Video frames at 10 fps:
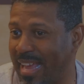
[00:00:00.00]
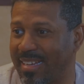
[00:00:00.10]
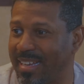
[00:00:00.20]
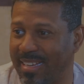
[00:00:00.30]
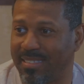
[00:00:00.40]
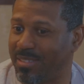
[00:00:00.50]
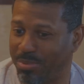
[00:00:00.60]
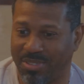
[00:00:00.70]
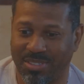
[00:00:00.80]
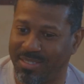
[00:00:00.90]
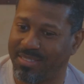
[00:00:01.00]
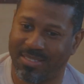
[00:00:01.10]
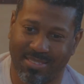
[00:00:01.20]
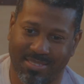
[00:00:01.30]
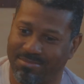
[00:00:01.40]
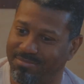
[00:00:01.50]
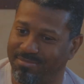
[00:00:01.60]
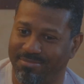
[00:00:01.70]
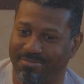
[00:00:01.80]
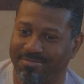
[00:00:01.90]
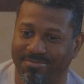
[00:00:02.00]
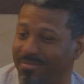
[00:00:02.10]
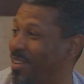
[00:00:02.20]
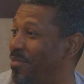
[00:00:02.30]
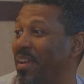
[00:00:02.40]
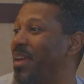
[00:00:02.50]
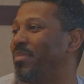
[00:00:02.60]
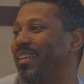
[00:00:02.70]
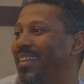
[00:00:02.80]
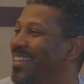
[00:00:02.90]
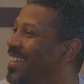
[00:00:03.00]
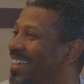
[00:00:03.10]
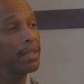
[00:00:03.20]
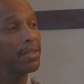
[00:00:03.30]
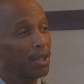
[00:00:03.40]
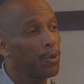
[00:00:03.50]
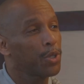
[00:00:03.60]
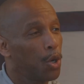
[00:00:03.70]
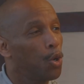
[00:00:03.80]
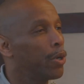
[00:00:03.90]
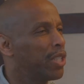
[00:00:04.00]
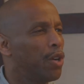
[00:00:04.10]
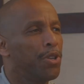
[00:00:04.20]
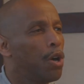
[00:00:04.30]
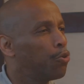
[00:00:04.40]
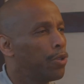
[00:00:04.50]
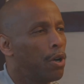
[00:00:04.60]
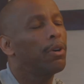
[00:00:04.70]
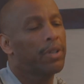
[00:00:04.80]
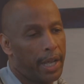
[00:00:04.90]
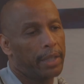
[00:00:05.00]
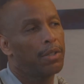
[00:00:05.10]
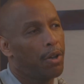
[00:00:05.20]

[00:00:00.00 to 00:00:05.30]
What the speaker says: that case, it was just a family. Okay. So it was cool. No. Okay.